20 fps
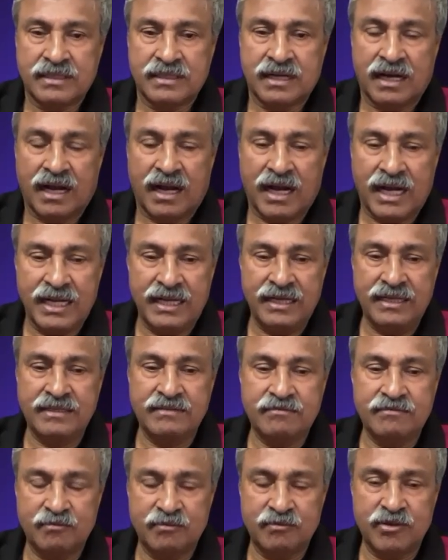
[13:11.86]

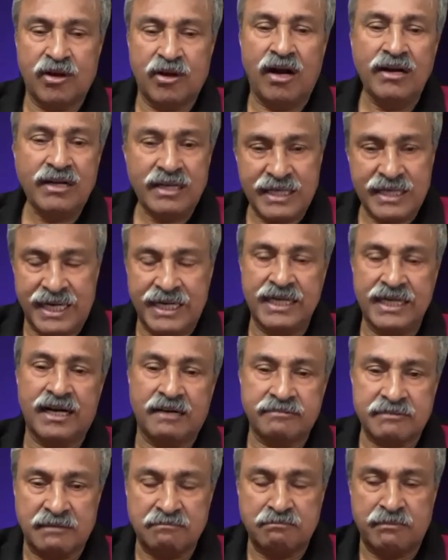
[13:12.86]
I got an idea of
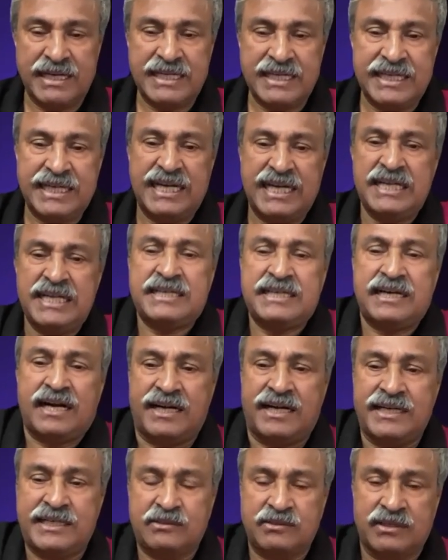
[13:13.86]
combining
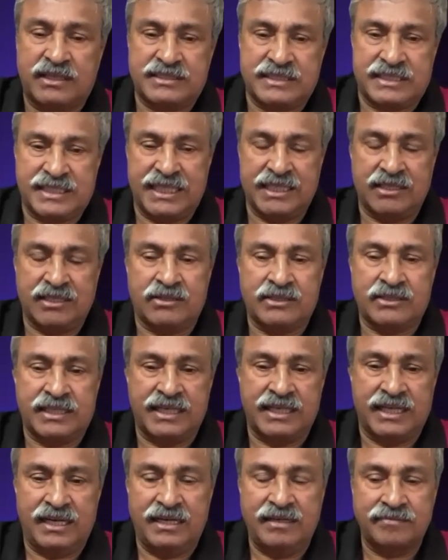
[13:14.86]
intraarticular Chennai
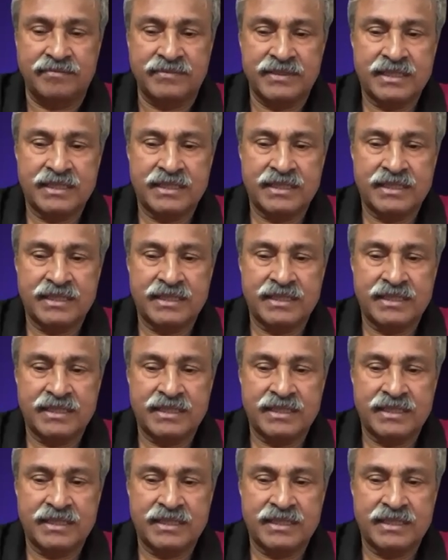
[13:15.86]
cocktail,